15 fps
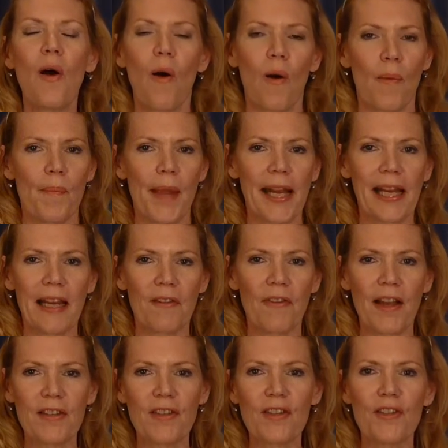or
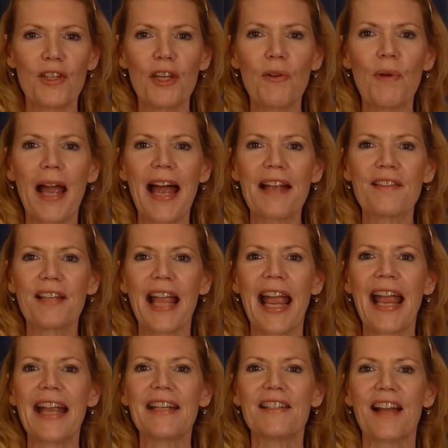
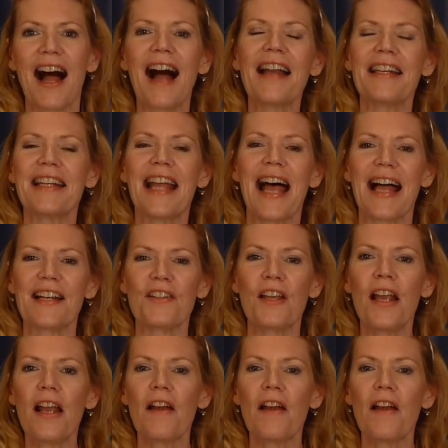makingfacesusa.net.